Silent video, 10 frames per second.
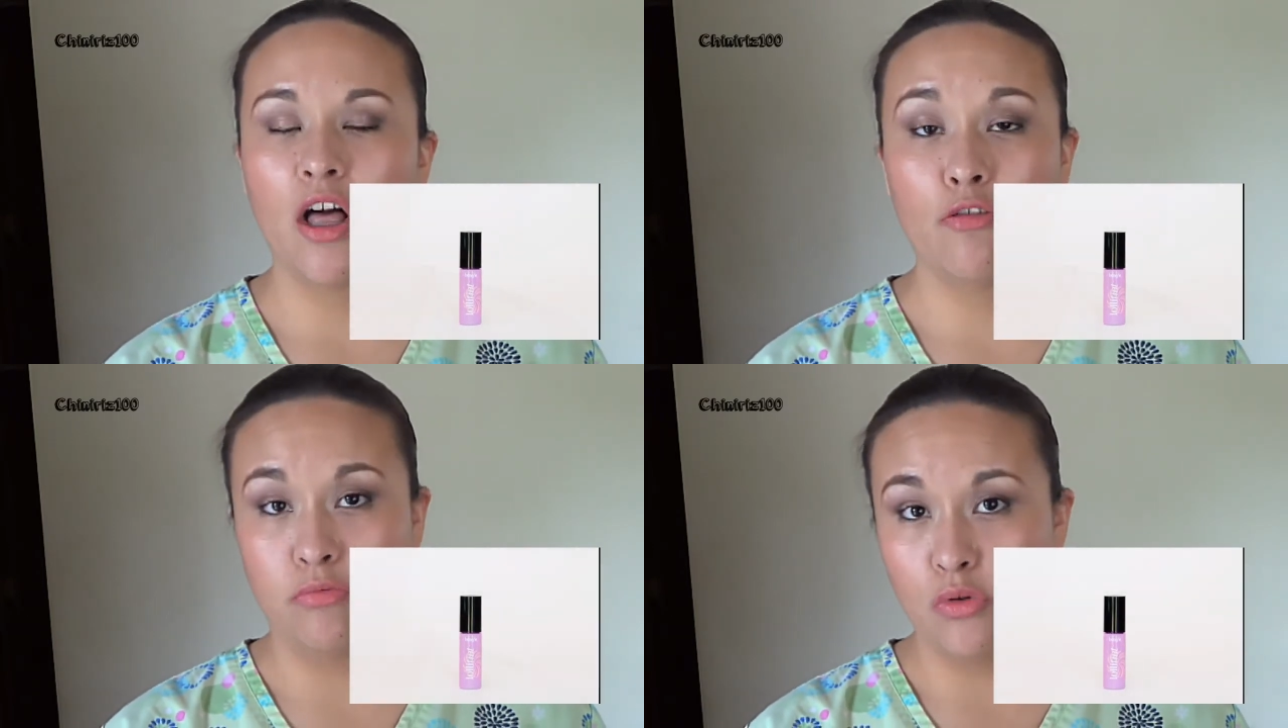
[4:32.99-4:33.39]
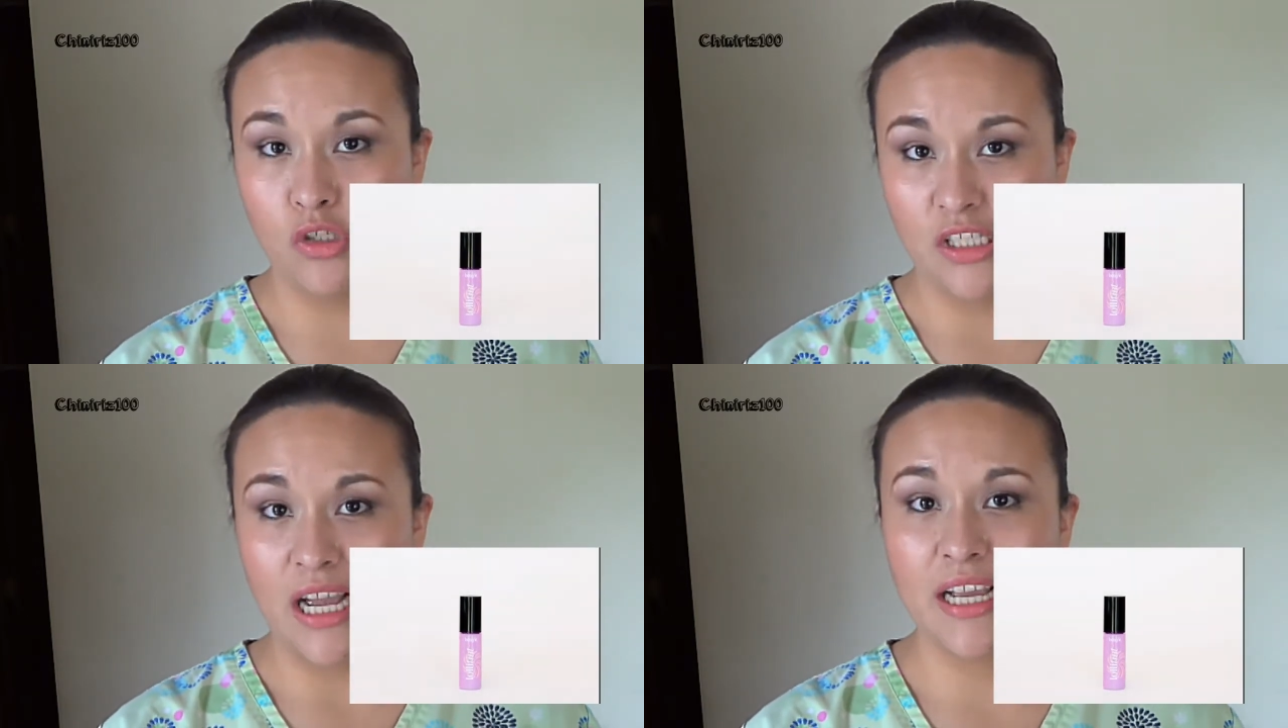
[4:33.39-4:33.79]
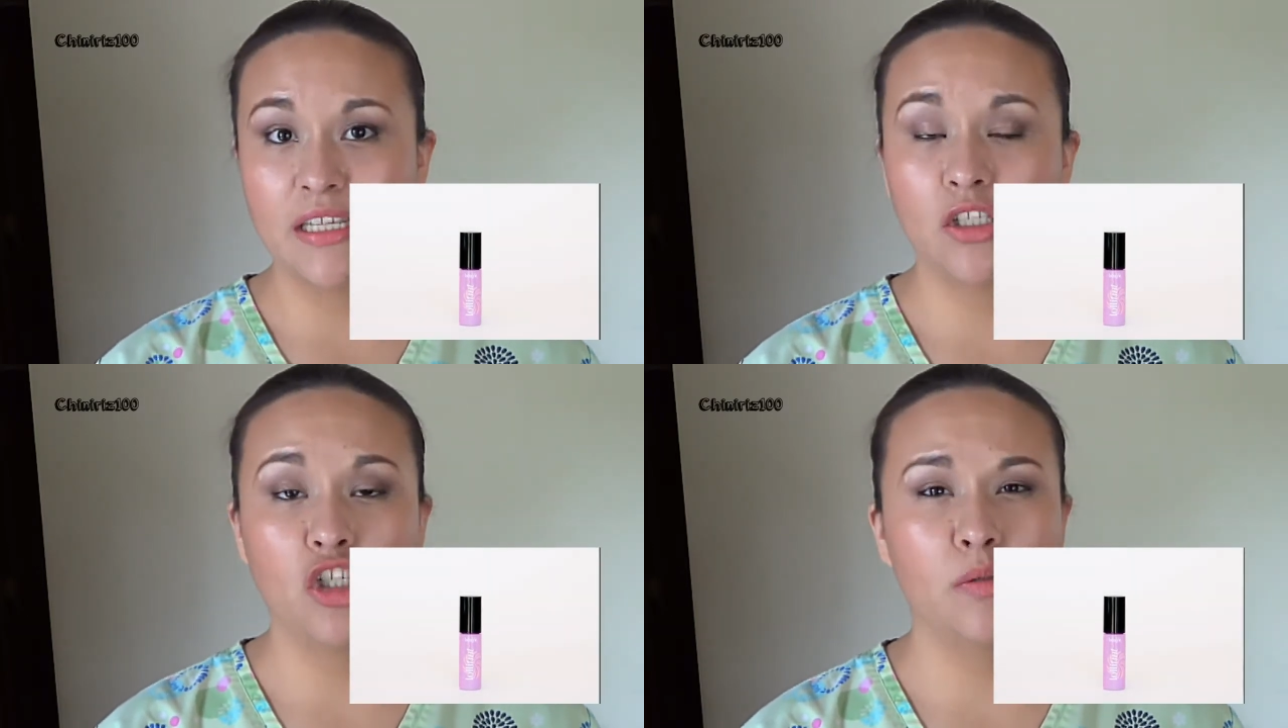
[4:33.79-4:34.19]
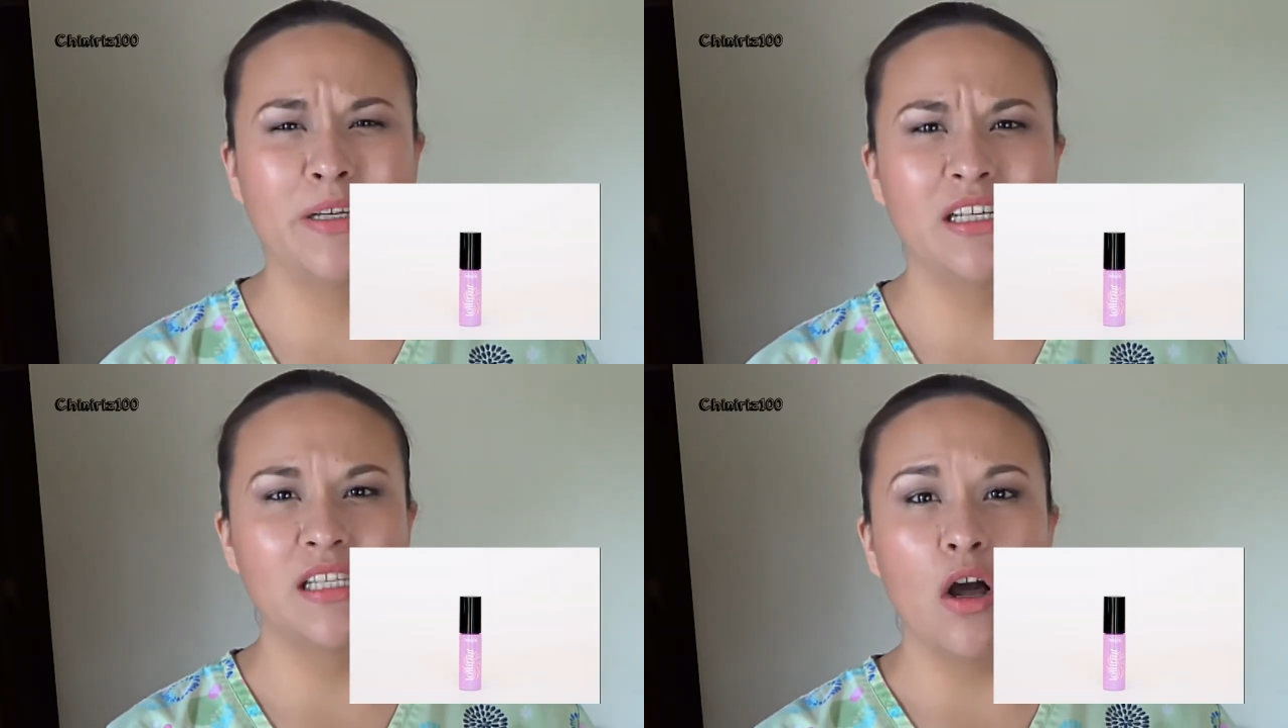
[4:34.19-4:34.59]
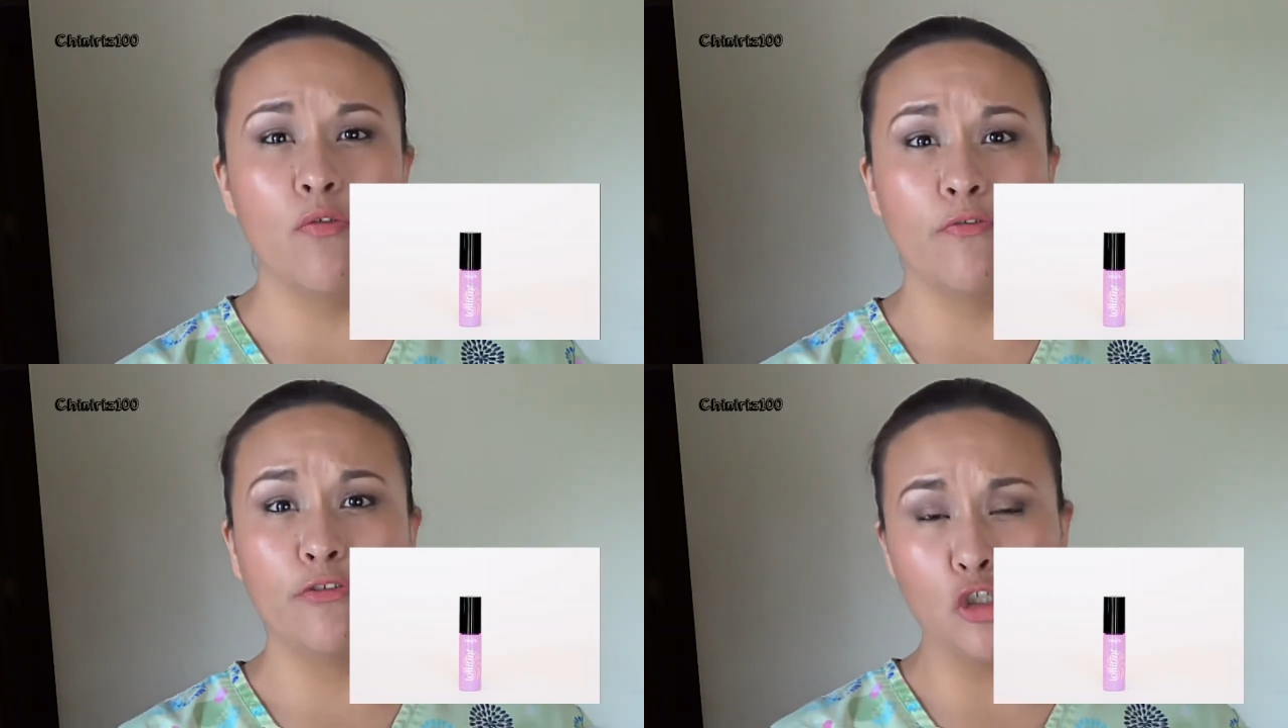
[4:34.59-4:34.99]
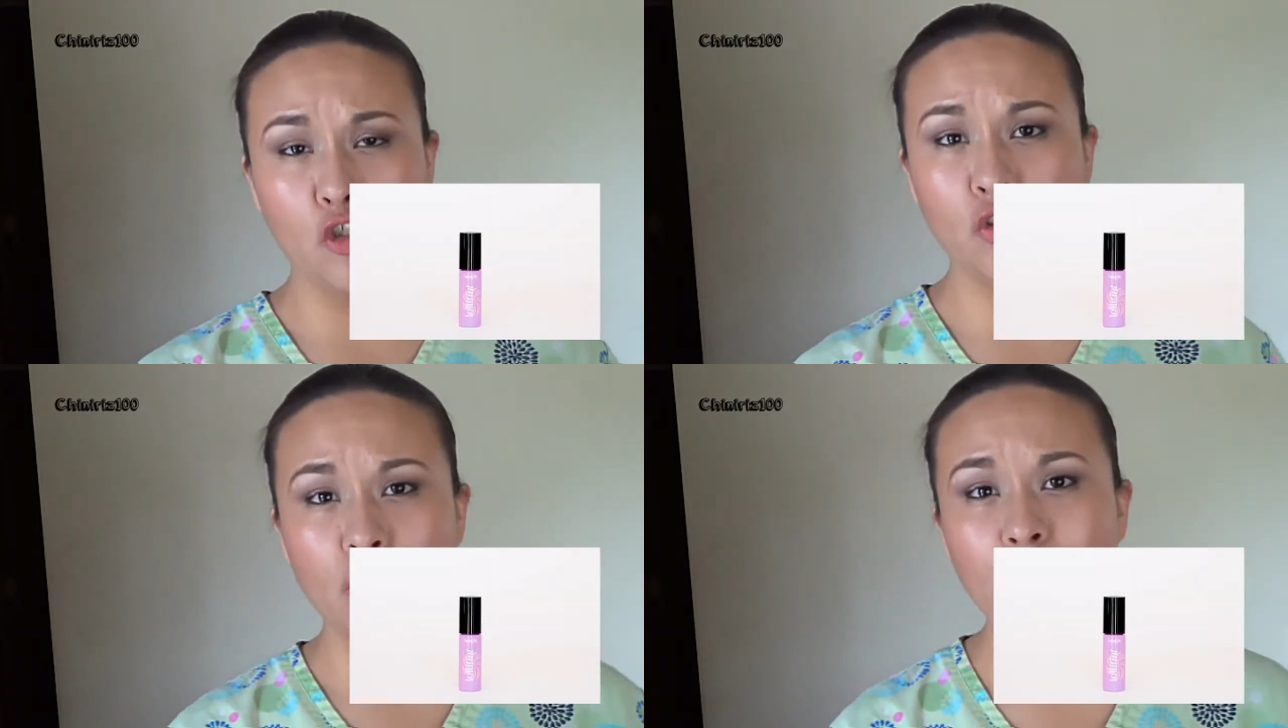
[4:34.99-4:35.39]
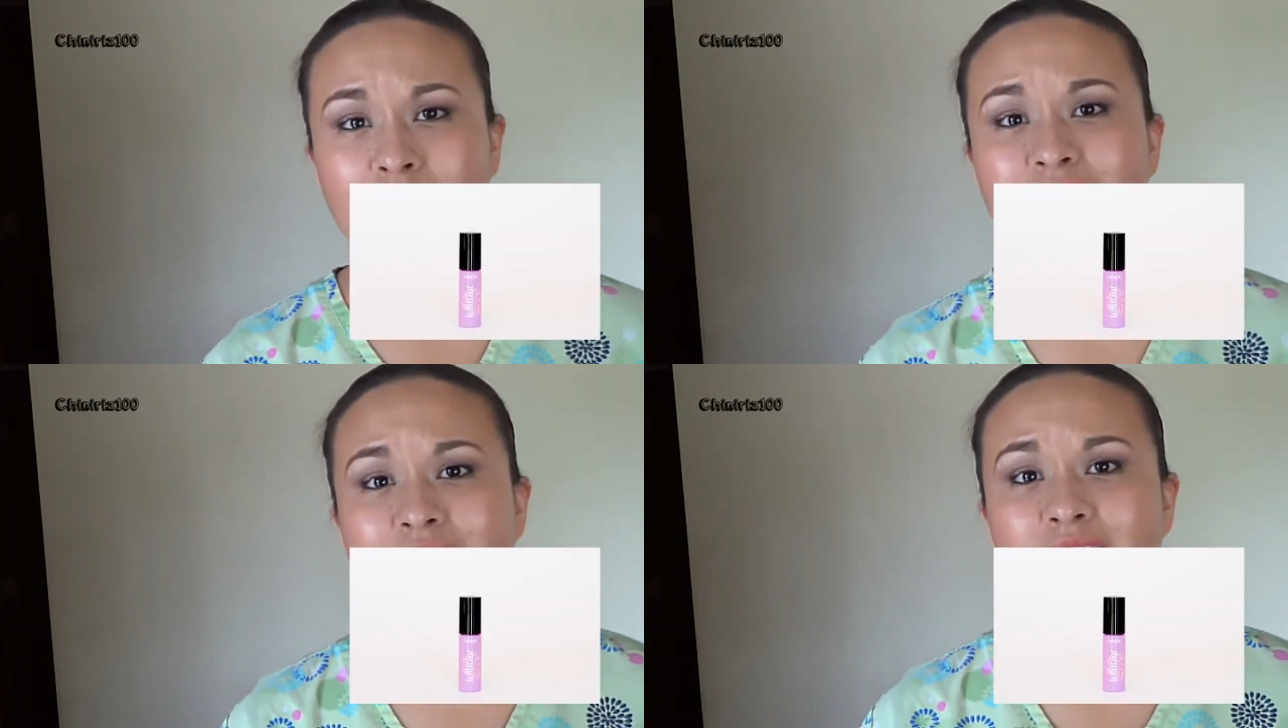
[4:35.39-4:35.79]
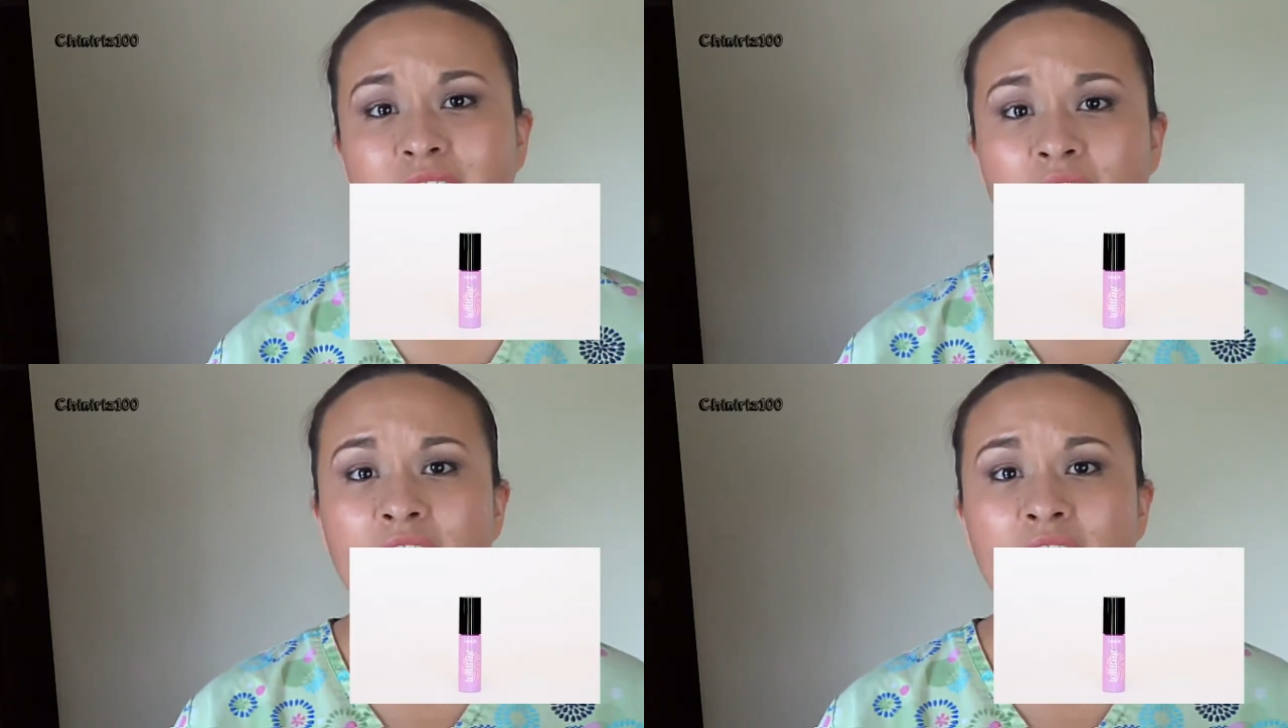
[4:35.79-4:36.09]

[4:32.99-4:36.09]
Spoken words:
a full size just because how versatile it is,